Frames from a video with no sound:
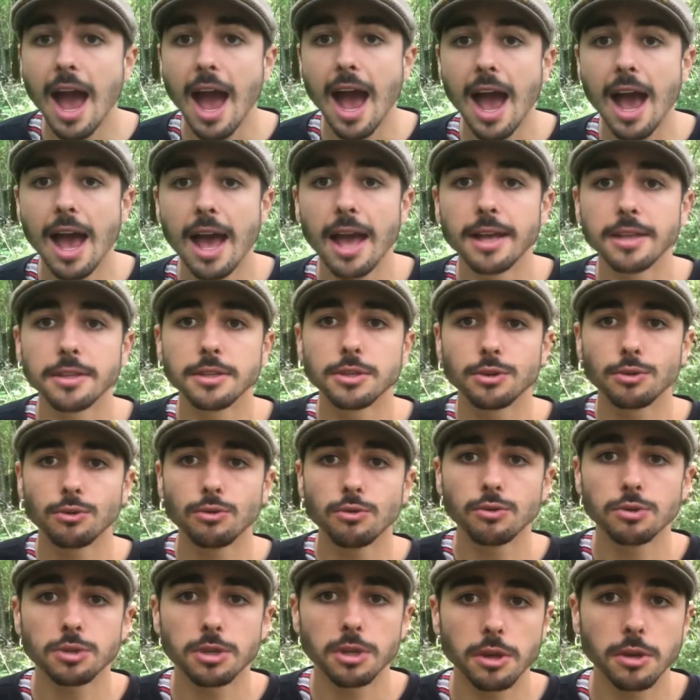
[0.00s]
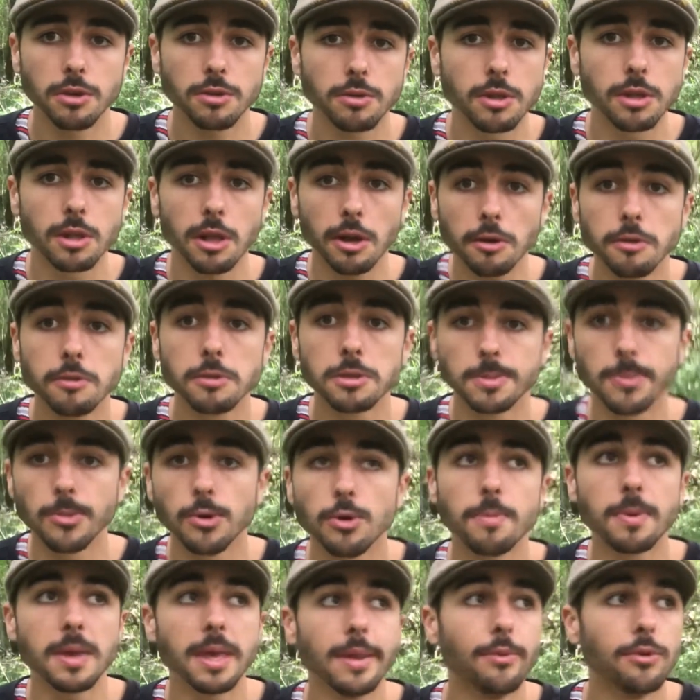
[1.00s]
and also loads
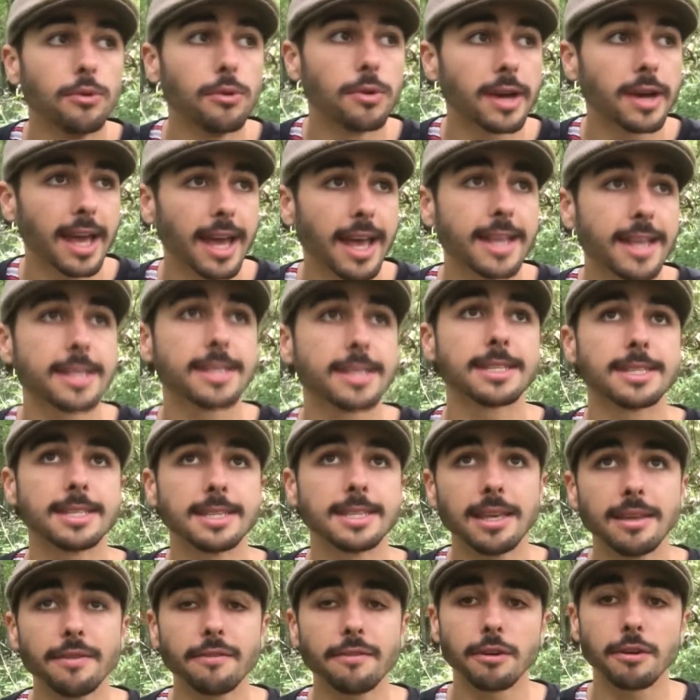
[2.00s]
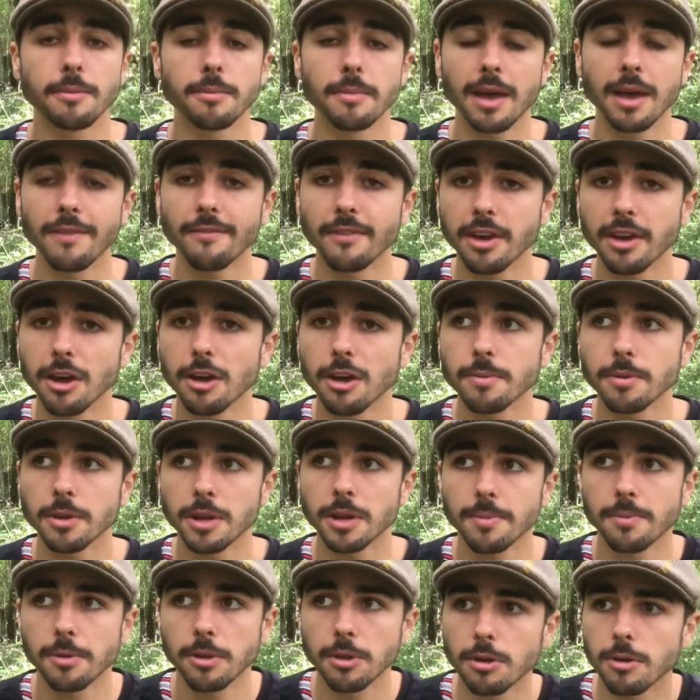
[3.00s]
more people can see them, and they open
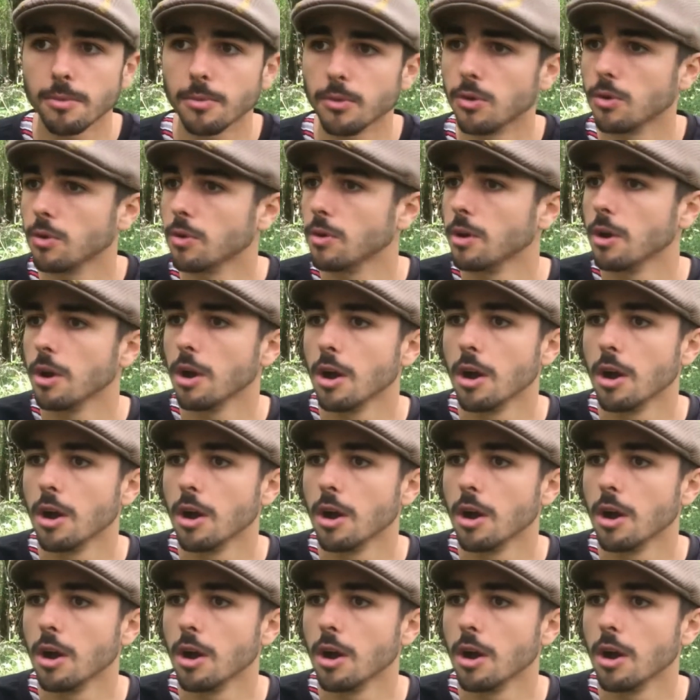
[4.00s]
up a lot more